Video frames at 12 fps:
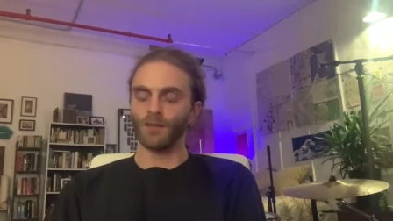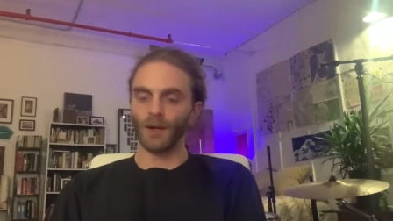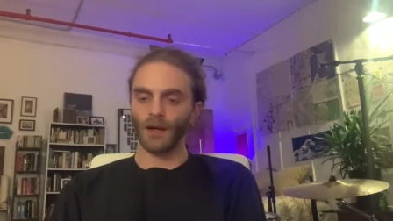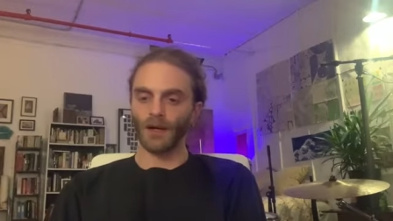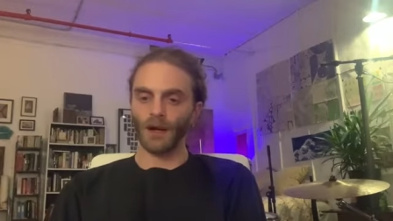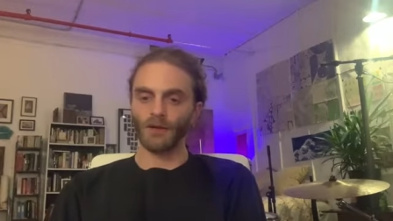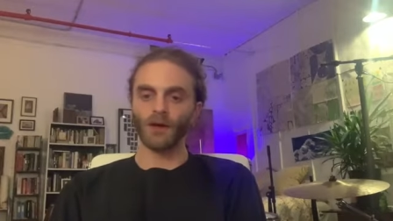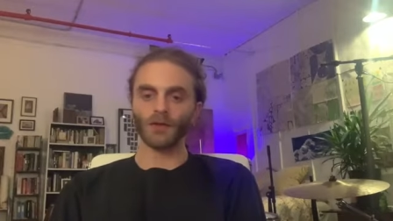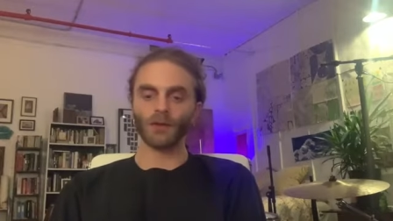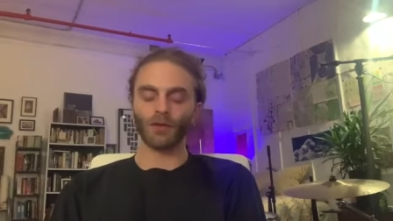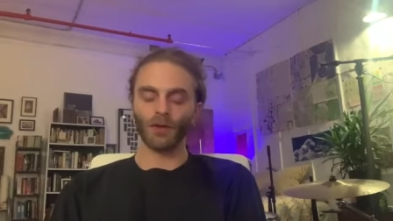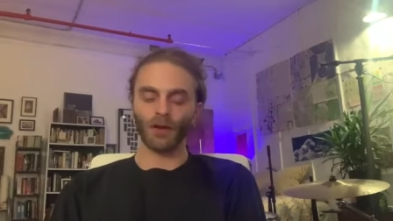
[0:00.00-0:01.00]
But I've
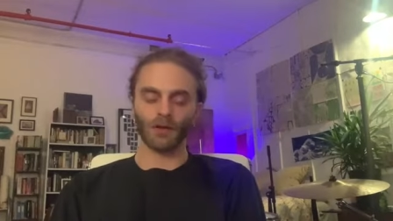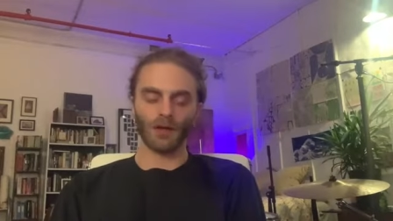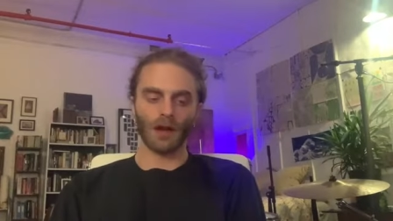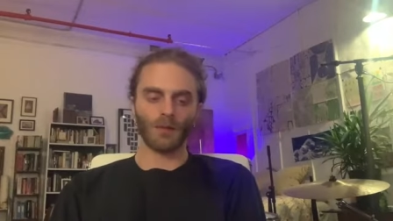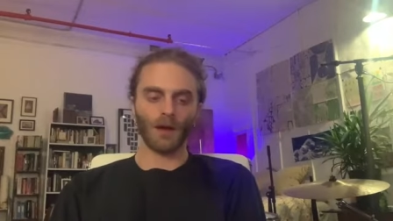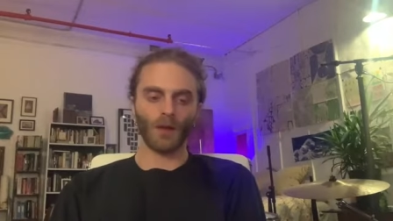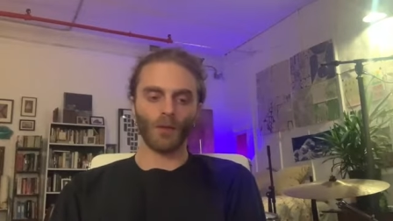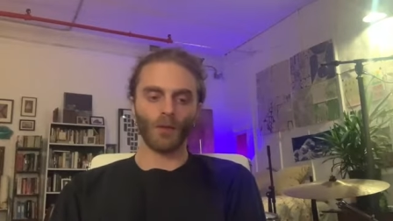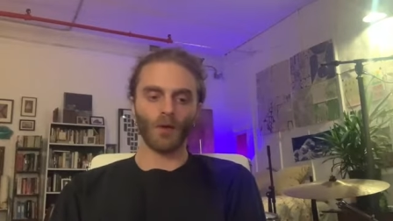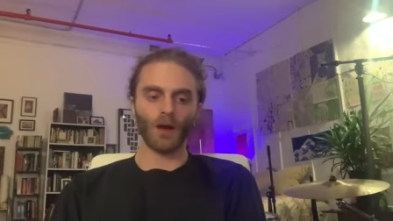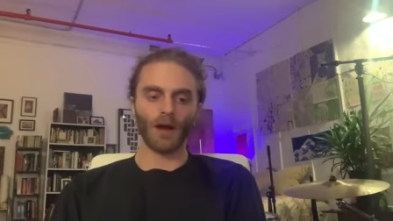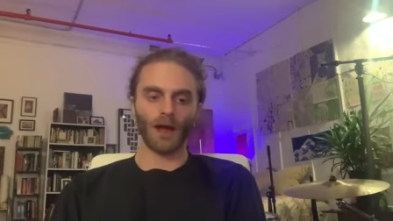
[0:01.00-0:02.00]
also thought a lot about
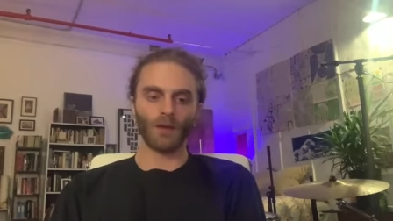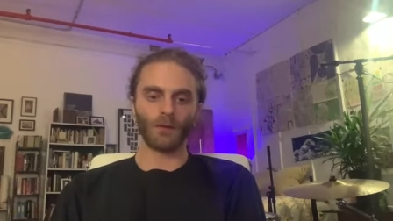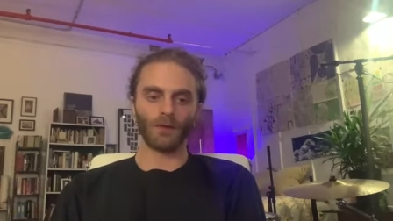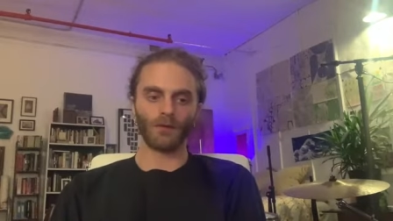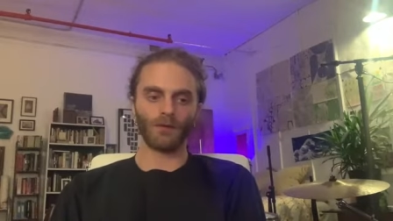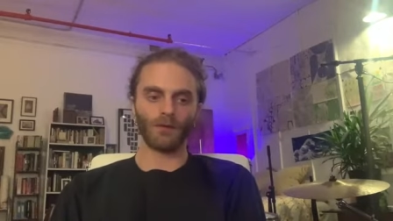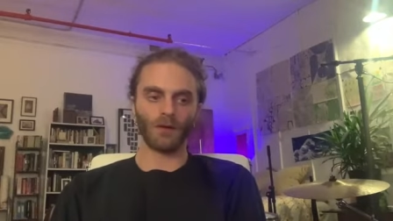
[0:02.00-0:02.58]
what I would